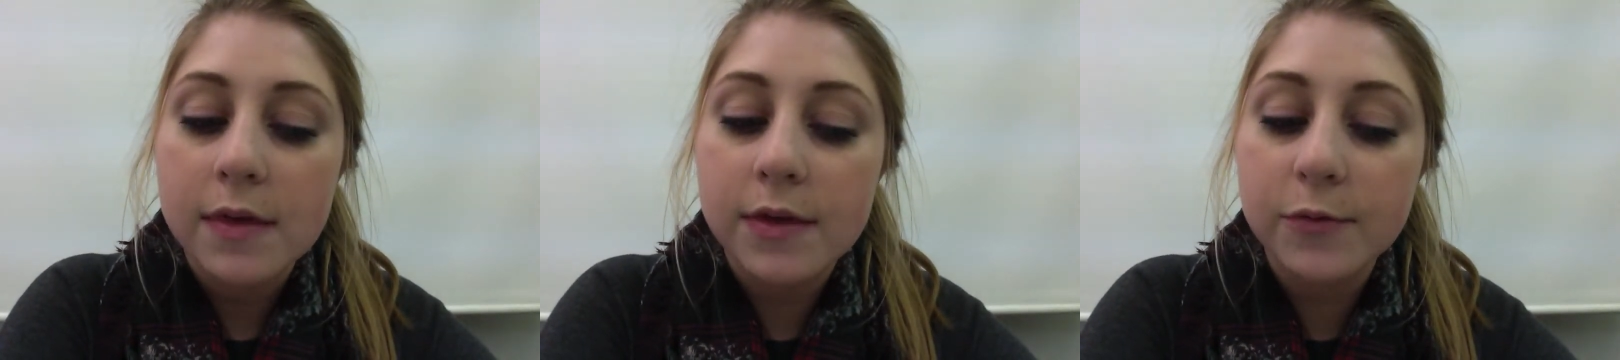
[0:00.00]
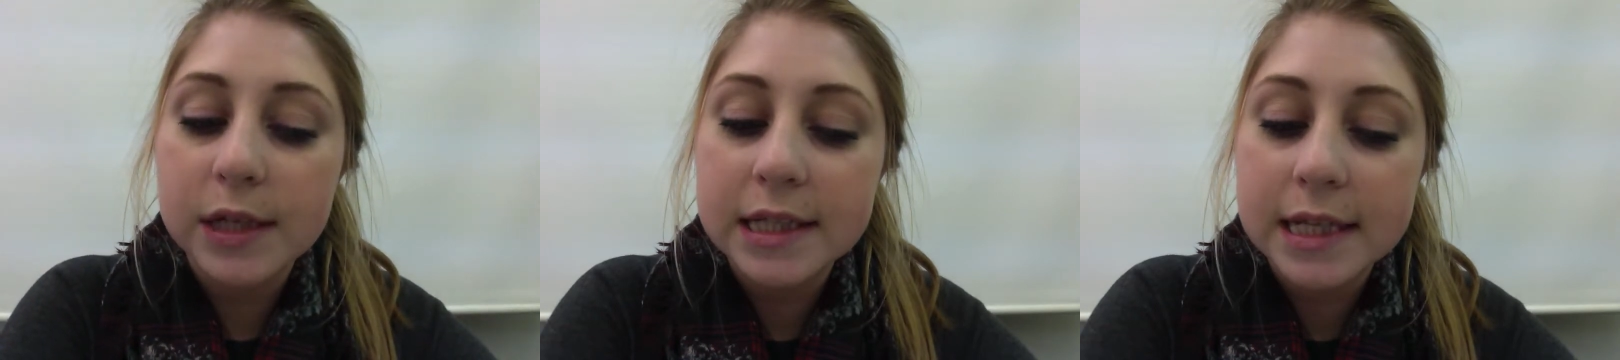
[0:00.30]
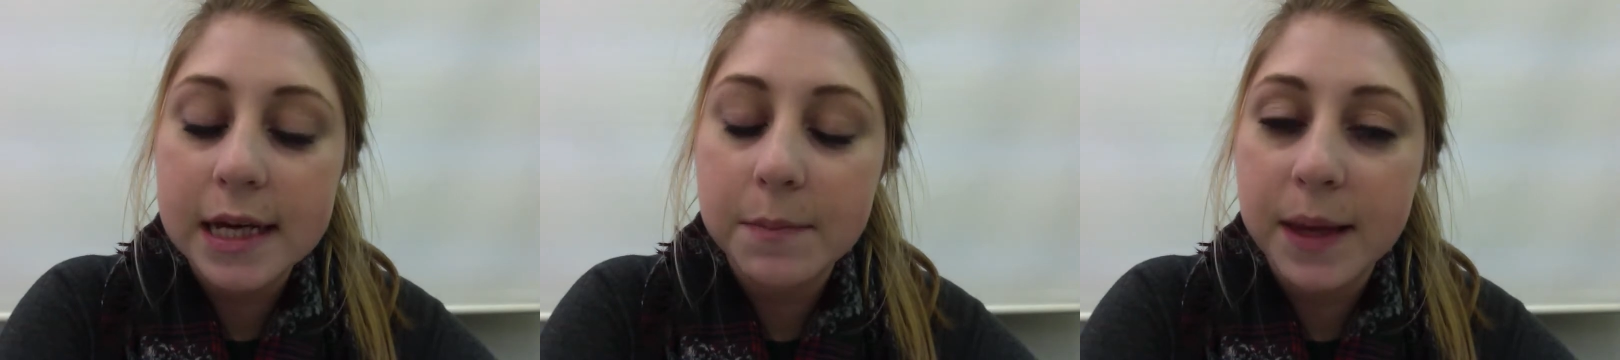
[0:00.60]
The
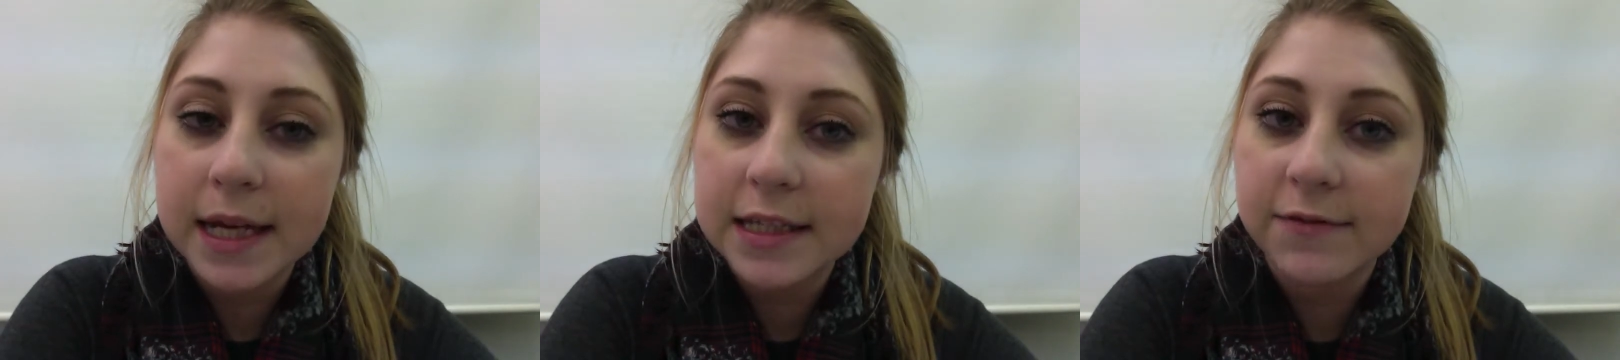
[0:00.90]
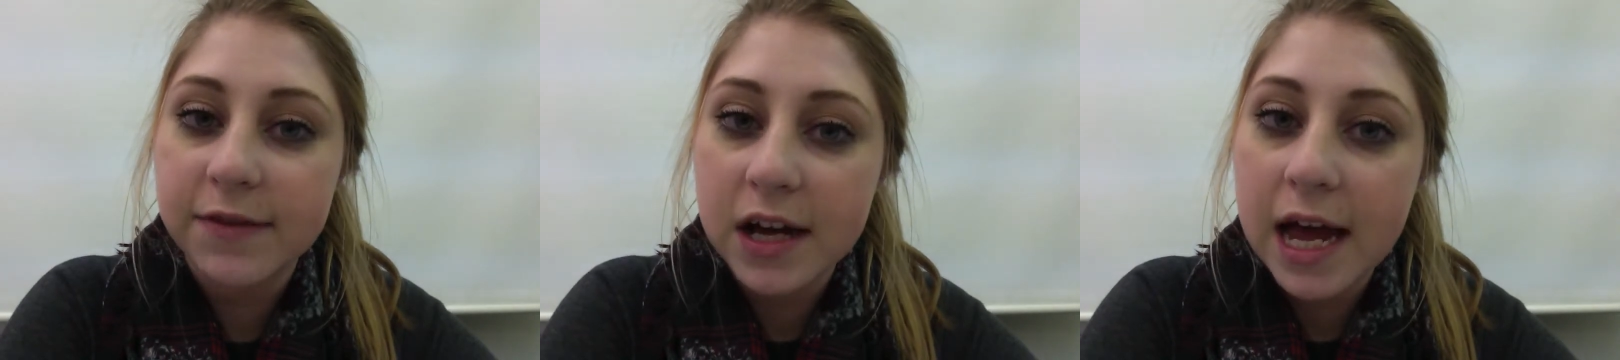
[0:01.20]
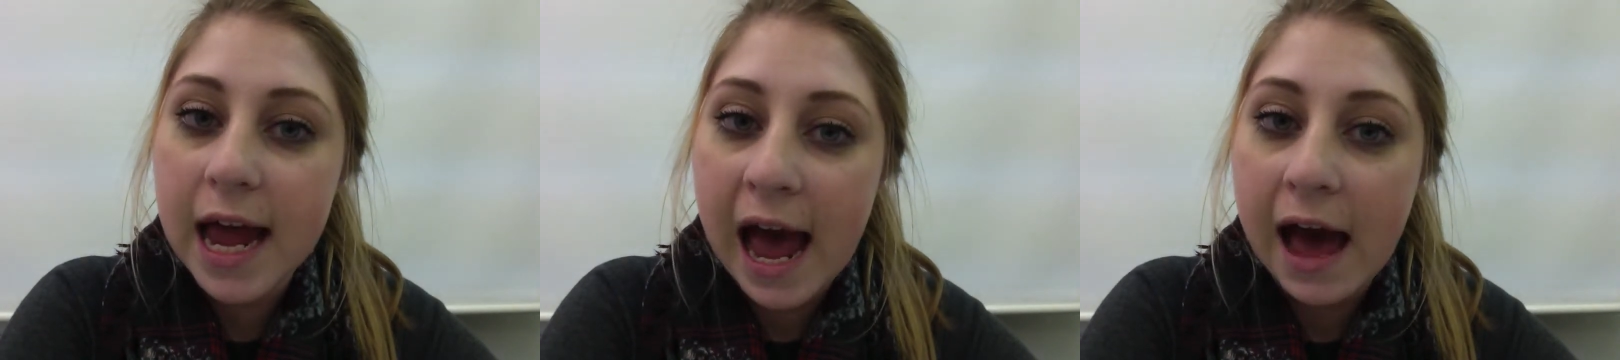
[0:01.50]
reason plants and
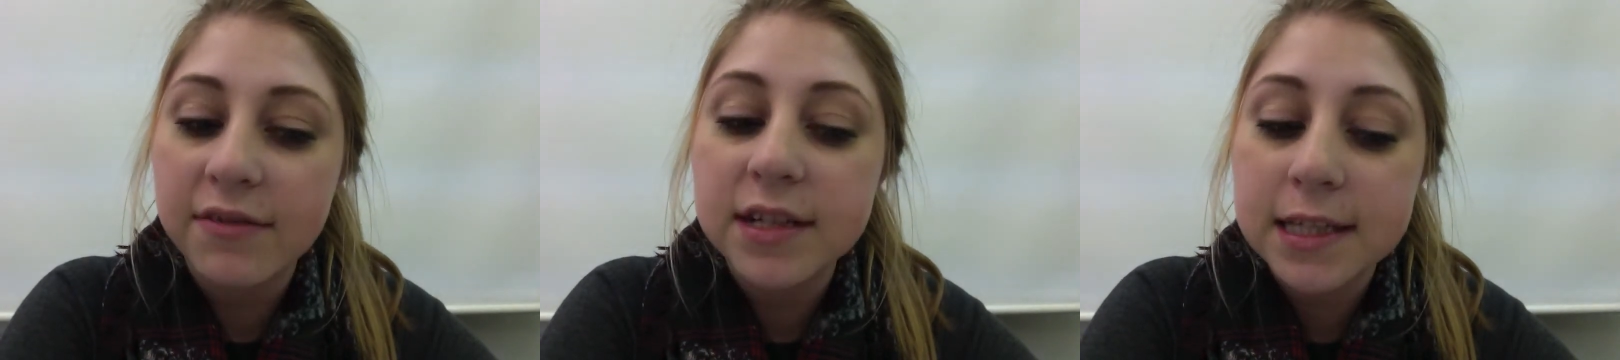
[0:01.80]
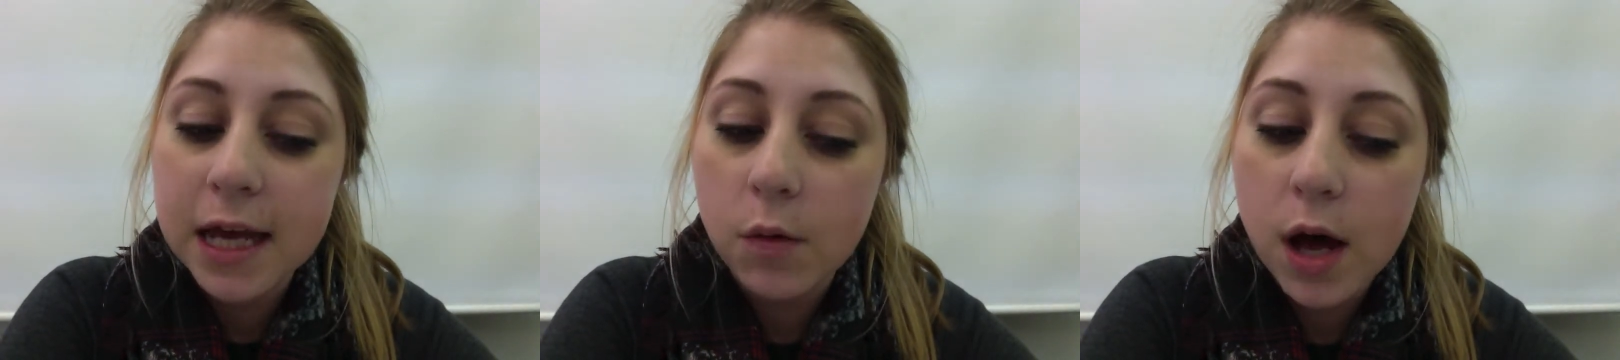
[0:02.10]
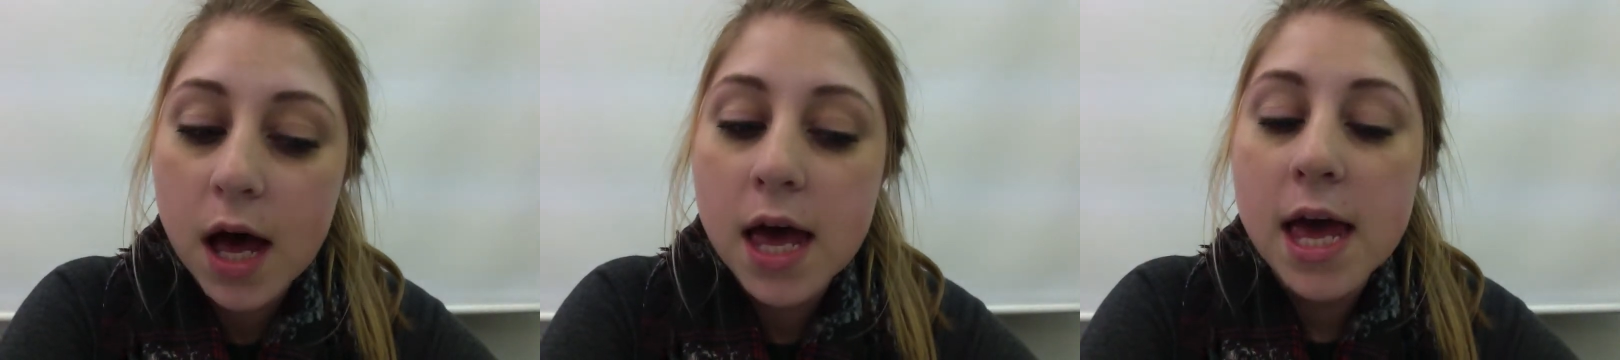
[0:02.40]
fungi have a cell
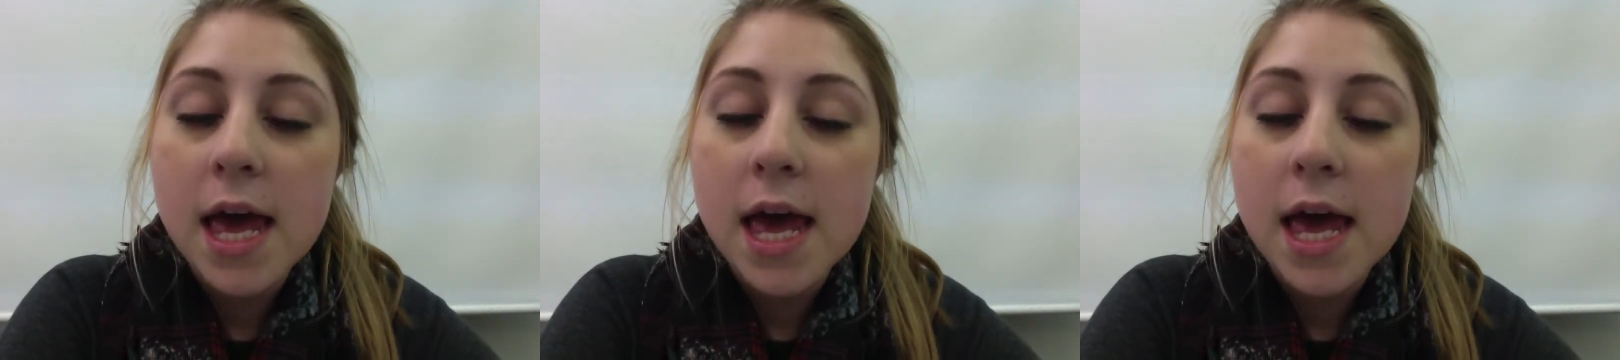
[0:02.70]
wall